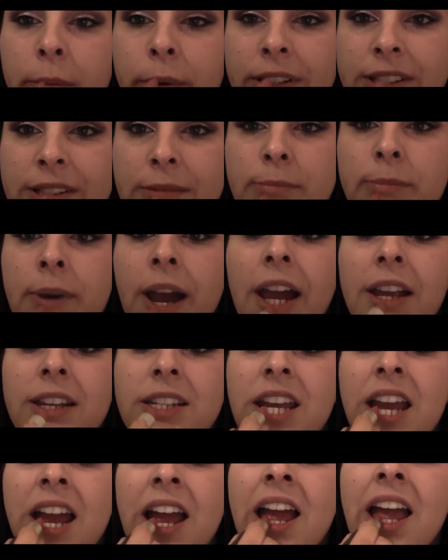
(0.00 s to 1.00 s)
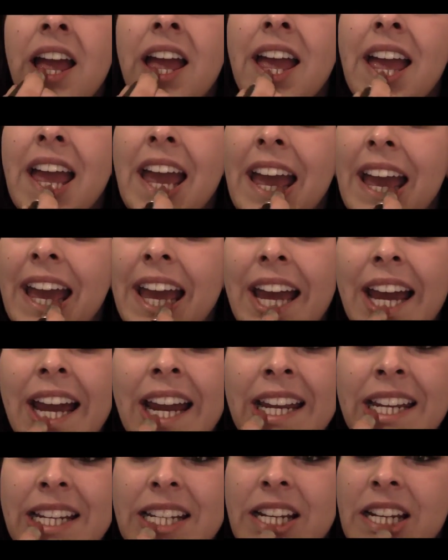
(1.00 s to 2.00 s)
but it's matte.
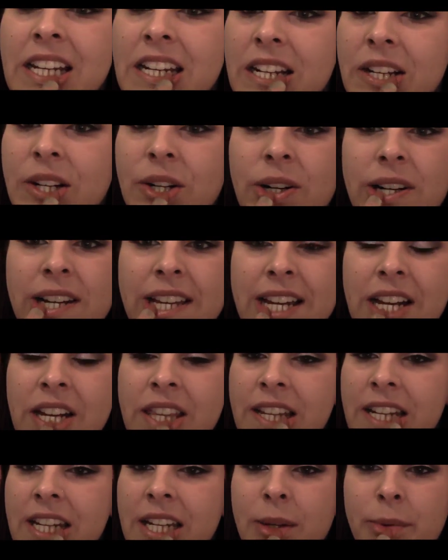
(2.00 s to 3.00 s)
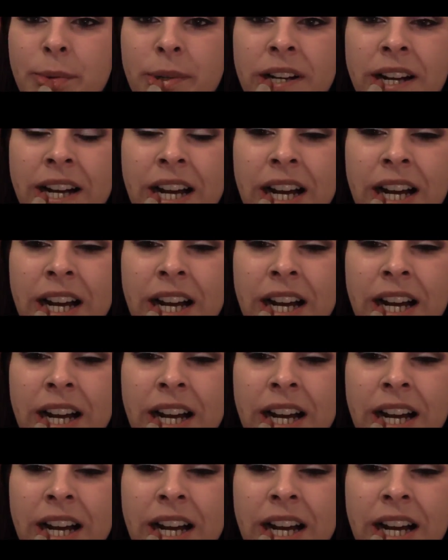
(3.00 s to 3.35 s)
And it's going to go like that on the lip.